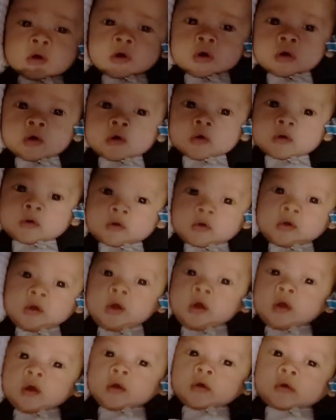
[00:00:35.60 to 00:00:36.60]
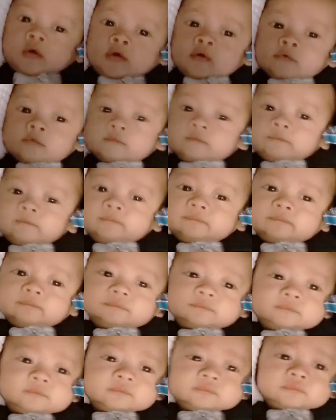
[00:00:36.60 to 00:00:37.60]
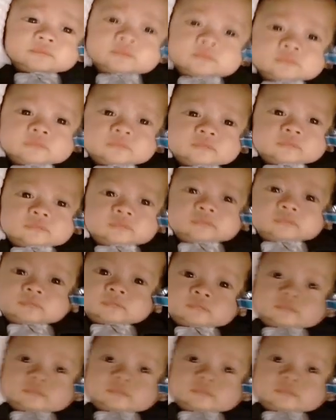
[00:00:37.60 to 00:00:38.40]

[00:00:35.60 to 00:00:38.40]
That's his face. But mama,